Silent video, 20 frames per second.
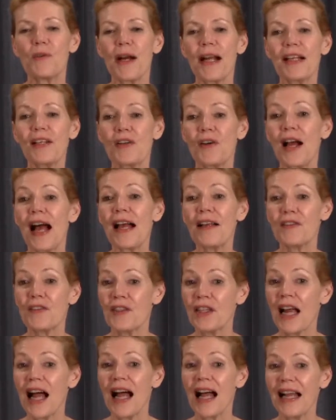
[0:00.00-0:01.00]
director
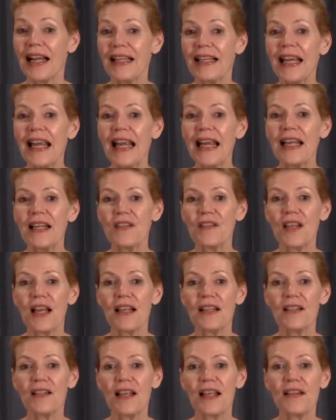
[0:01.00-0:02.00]
has died. His
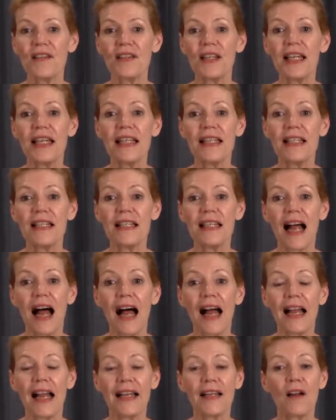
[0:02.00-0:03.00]
son says he
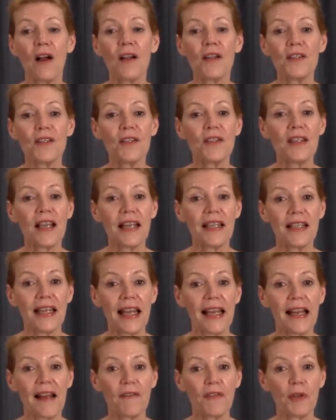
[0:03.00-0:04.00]
died on
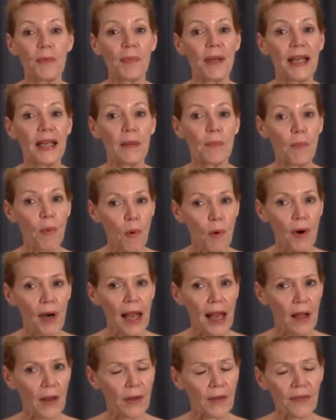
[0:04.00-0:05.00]
Sunday after being in poor
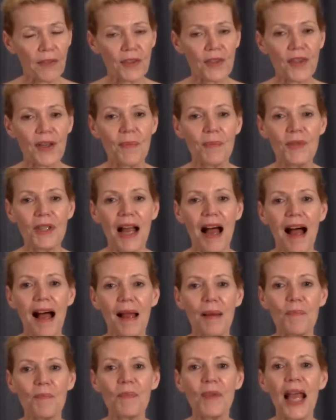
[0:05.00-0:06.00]
health for some
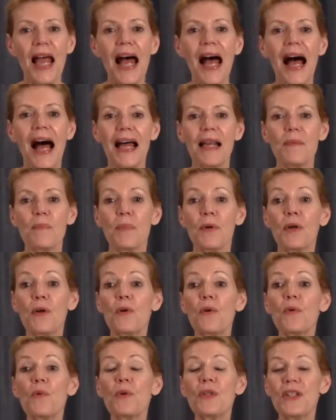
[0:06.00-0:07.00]
time.
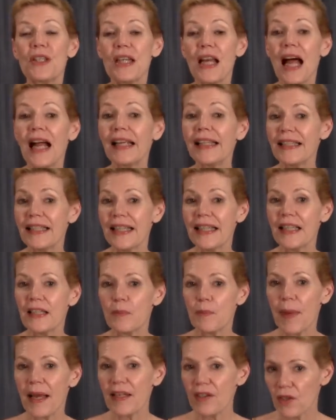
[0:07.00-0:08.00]
Attenborough, who was 90,
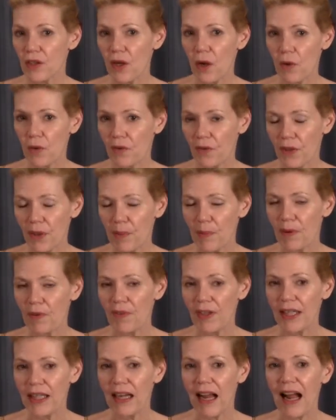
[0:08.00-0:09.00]
is best known for the
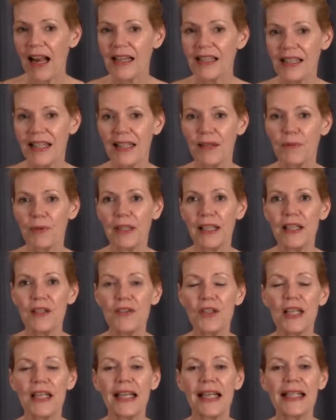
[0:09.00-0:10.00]
movie Gandhi,
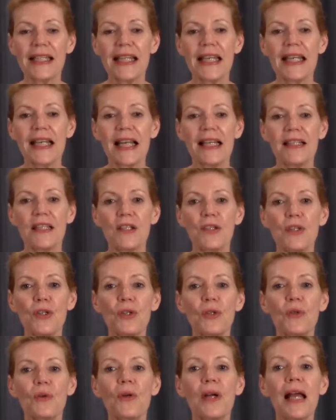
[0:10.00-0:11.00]
released in
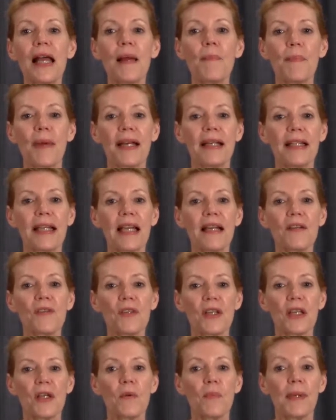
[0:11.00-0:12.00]
1992. Ben
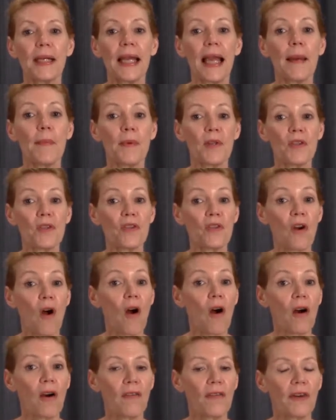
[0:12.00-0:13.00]
Kingsley, who became a
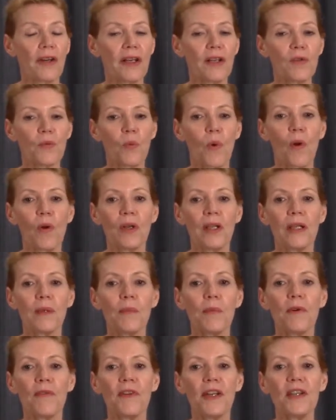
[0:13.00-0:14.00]
star for his role in the
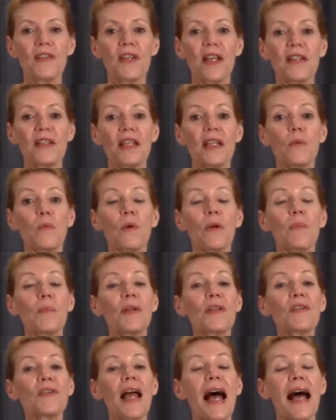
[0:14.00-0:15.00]
movie, says he will
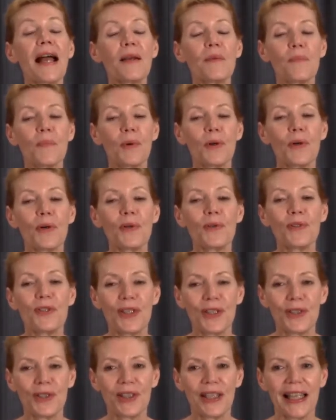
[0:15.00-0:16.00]
miss Attenborough
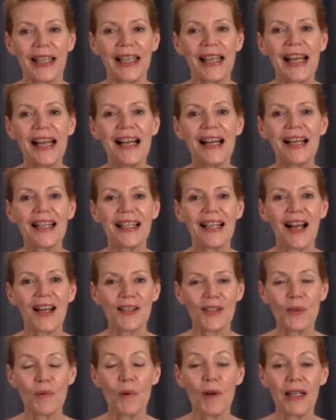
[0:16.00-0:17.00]
dearly.
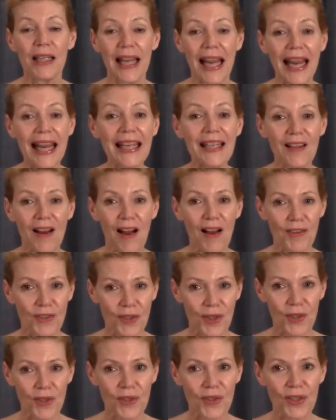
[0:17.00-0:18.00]
Gandhi won 8
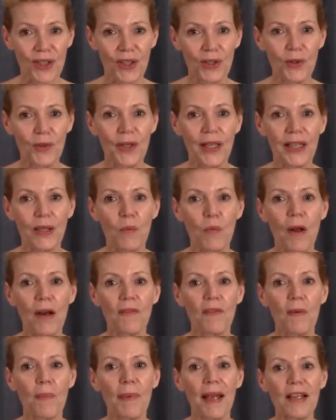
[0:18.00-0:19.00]
Oscars, including the
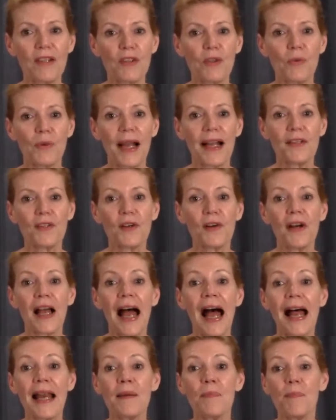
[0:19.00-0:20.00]
one for Best Director
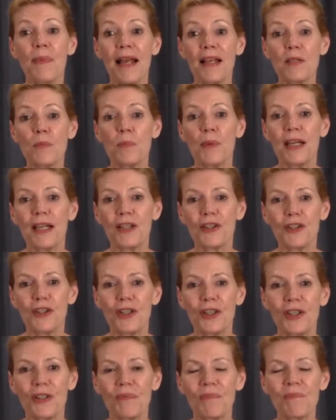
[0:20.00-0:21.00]
and Best
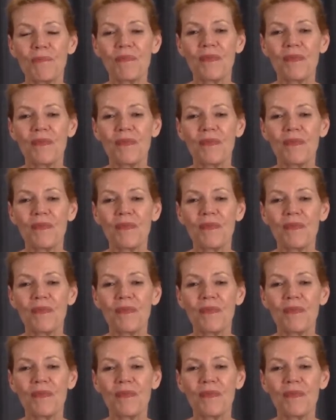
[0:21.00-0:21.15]
Picture.